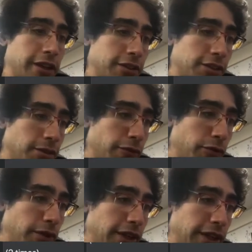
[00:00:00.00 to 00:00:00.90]
So if we
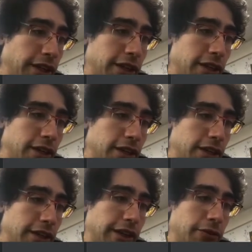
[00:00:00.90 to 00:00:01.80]
look at here,
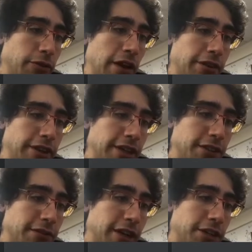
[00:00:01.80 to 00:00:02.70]
here we have our nested
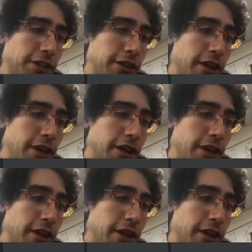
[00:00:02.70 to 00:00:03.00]
vector.